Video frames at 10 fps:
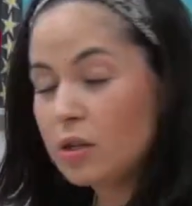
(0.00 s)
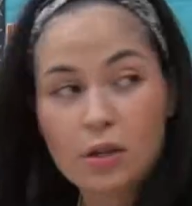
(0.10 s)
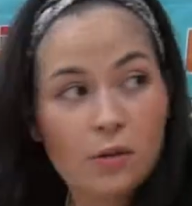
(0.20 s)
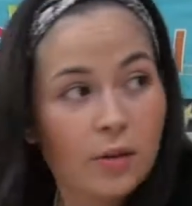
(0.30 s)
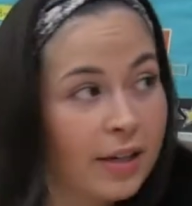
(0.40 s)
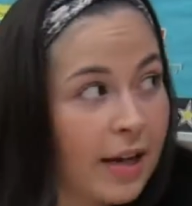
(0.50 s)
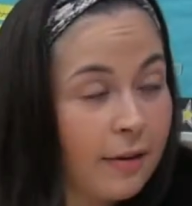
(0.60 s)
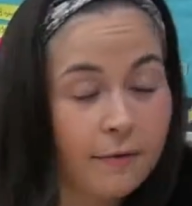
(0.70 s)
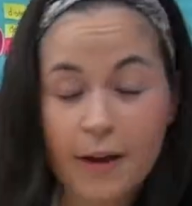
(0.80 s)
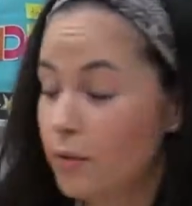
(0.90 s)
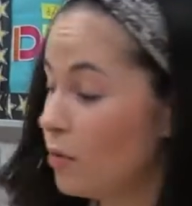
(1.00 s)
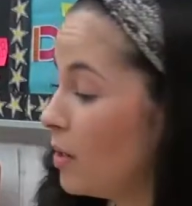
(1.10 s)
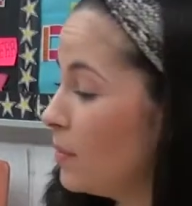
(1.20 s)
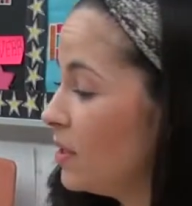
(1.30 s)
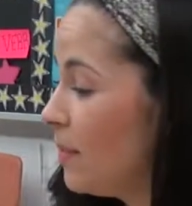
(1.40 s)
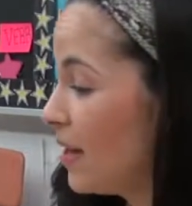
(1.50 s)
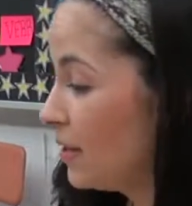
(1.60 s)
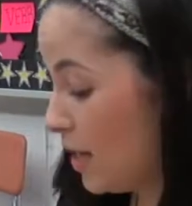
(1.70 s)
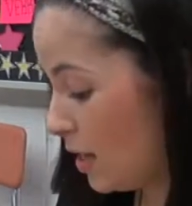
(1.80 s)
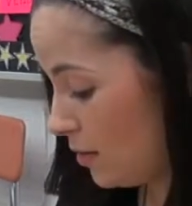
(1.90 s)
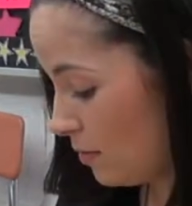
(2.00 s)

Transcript: you can identify the word domestic.